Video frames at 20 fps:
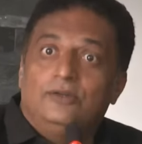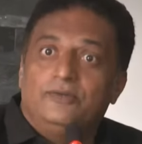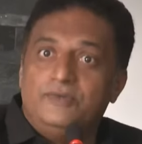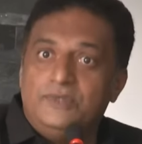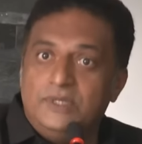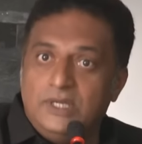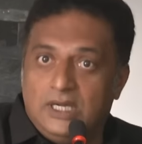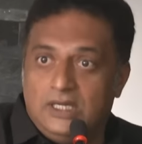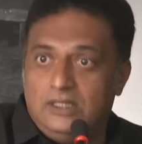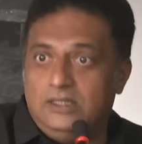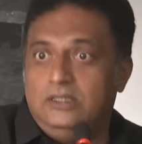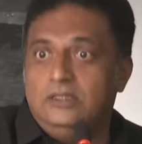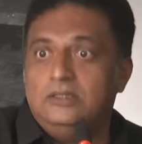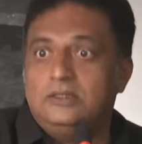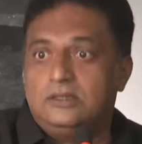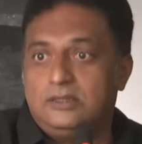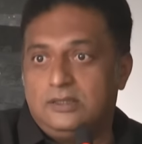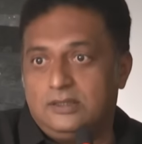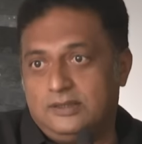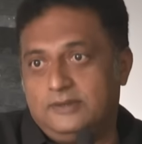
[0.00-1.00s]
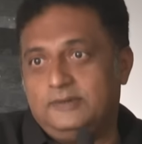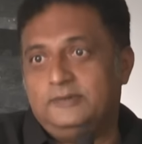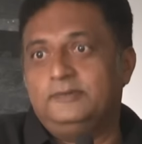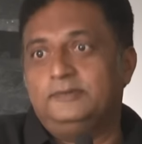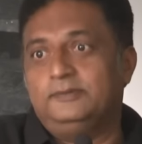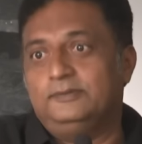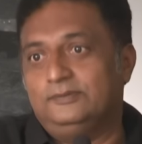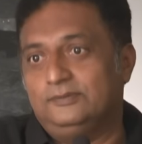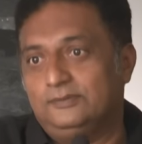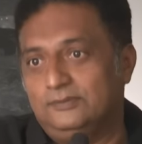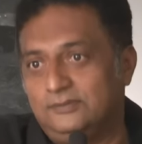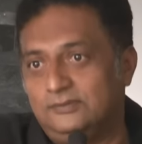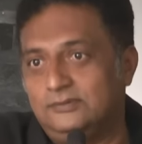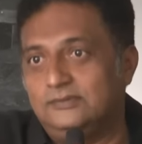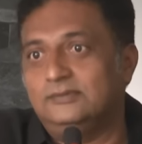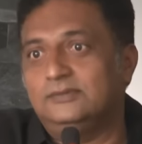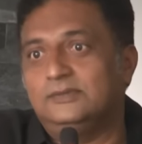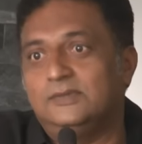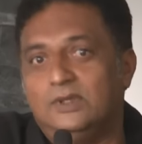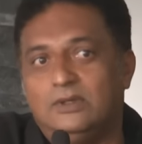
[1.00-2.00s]
of Jnanis,
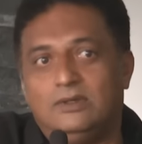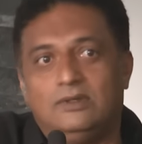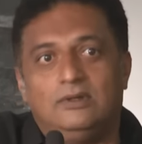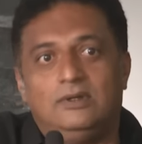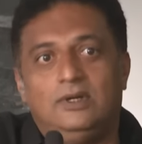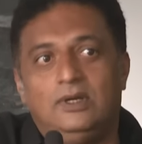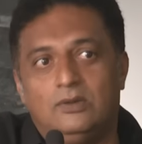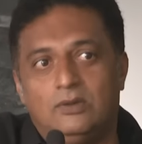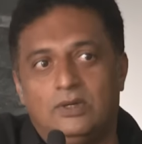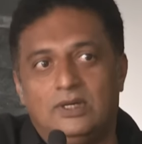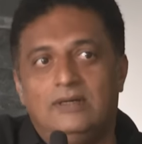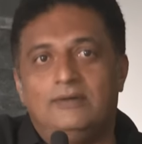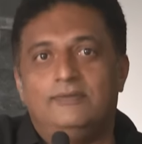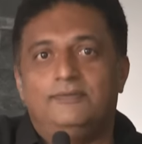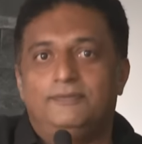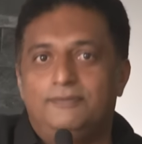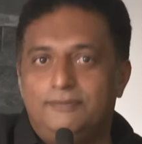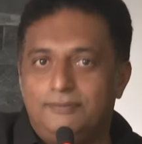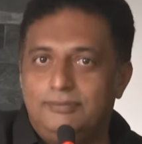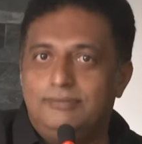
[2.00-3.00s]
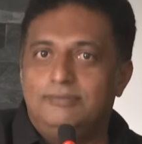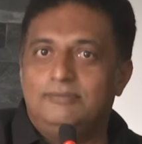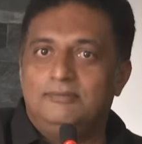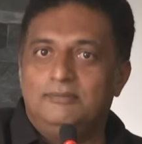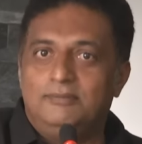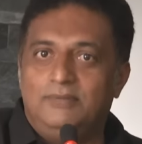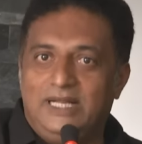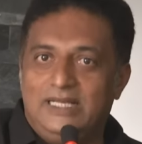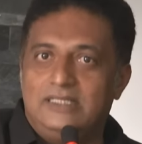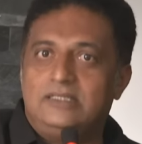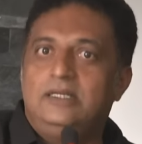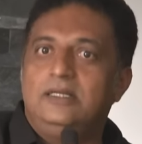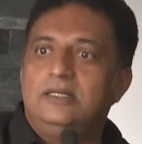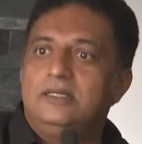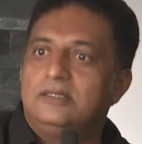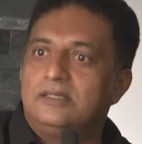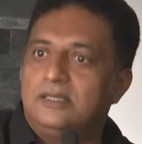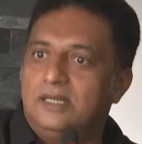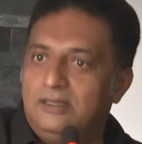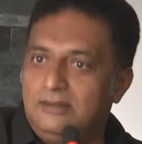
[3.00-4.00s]
you know, he could have blessed
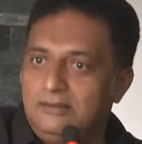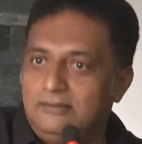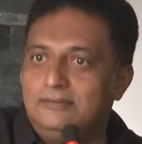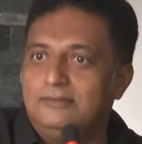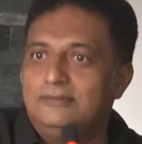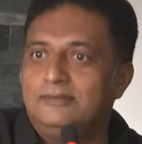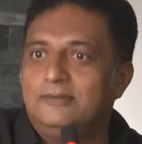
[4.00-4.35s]
his son